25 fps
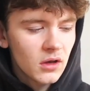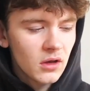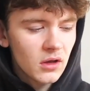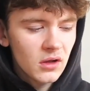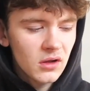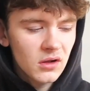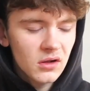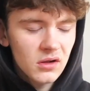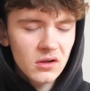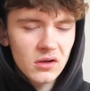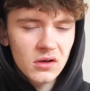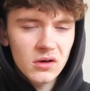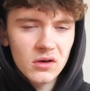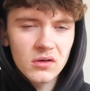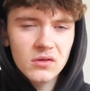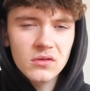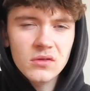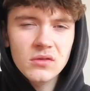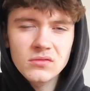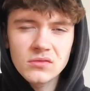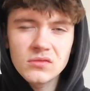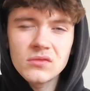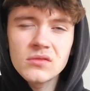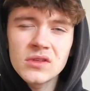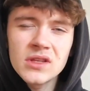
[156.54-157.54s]

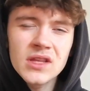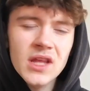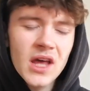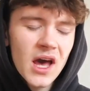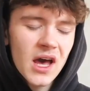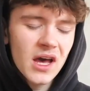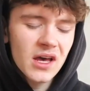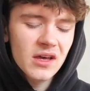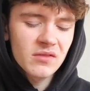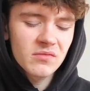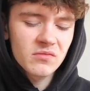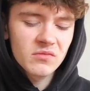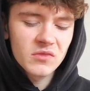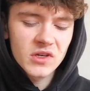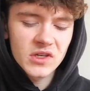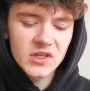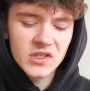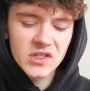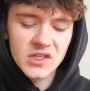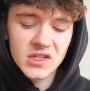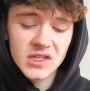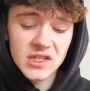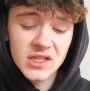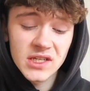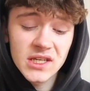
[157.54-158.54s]
Alone I
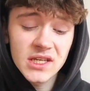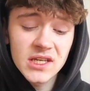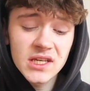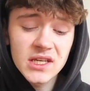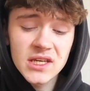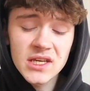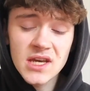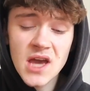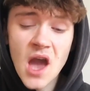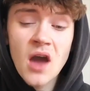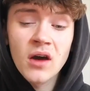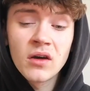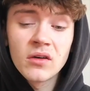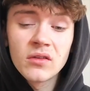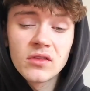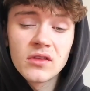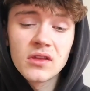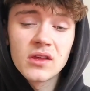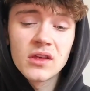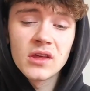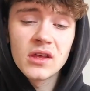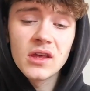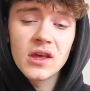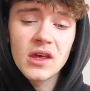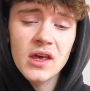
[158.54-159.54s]
must seek out
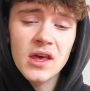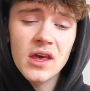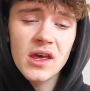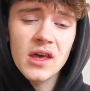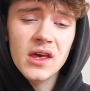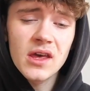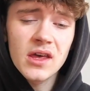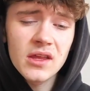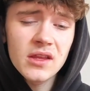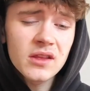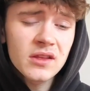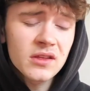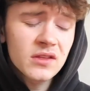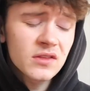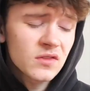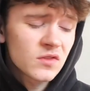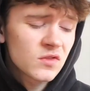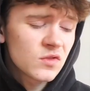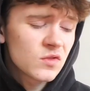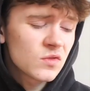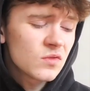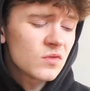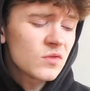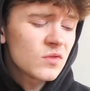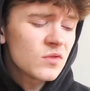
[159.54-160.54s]
the end
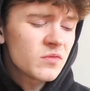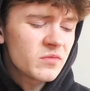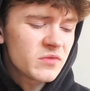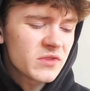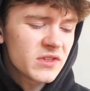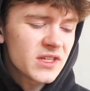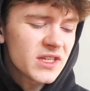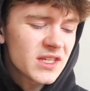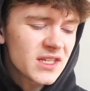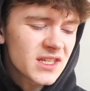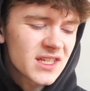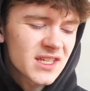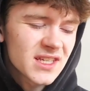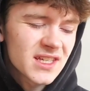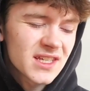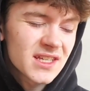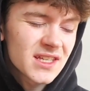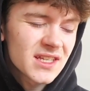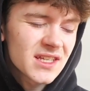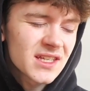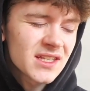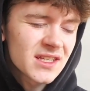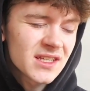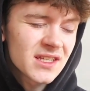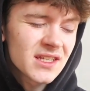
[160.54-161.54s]
to begin
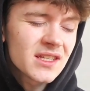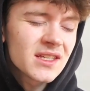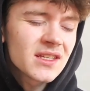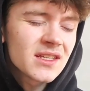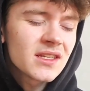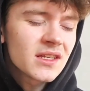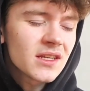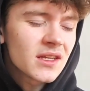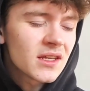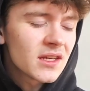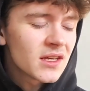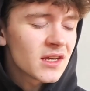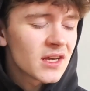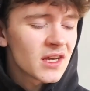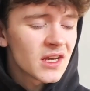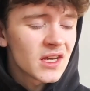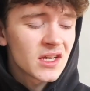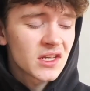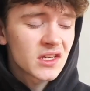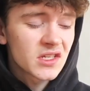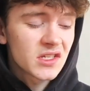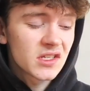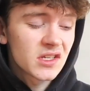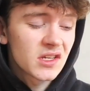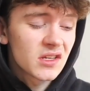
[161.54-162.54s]

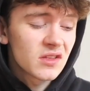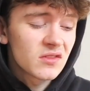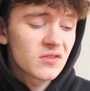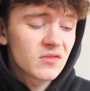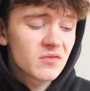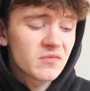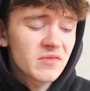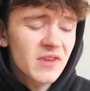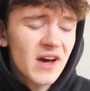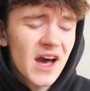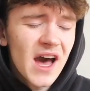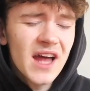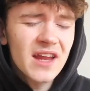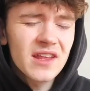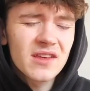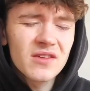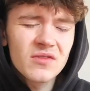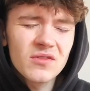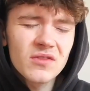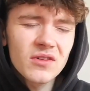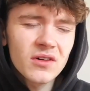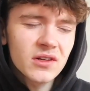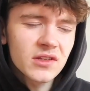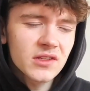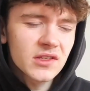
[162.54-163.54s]
and nobody
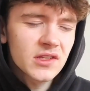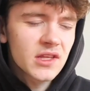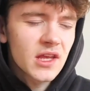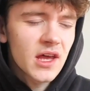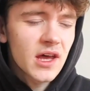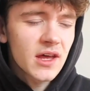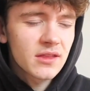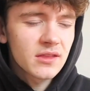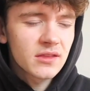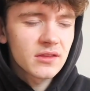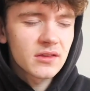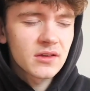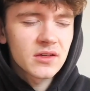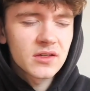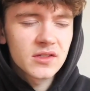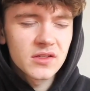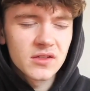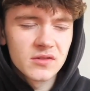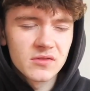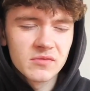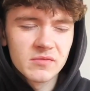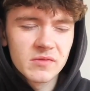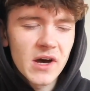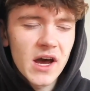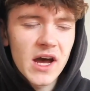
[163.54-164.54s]
wants death cause
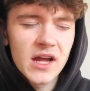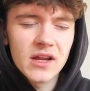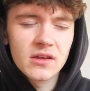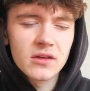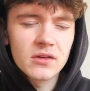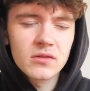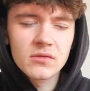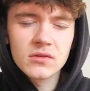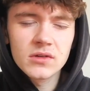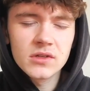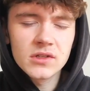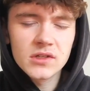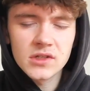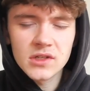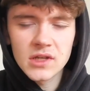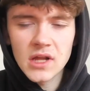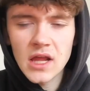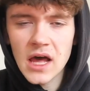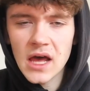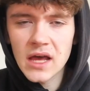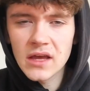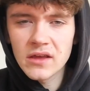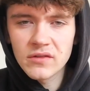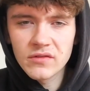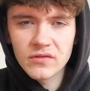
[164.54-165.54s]
nobody wants
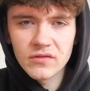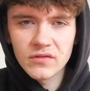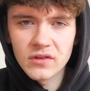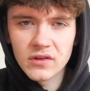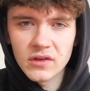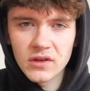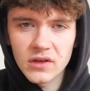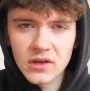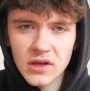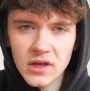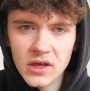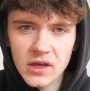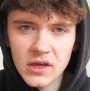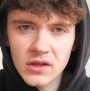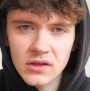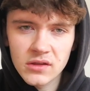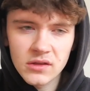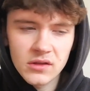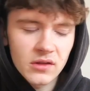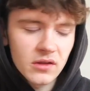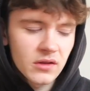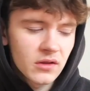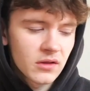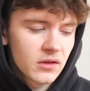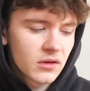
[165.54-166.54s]
life to
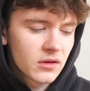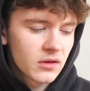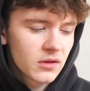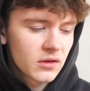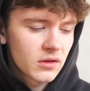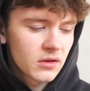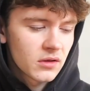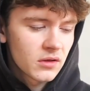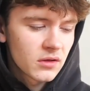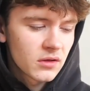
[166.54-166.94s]
end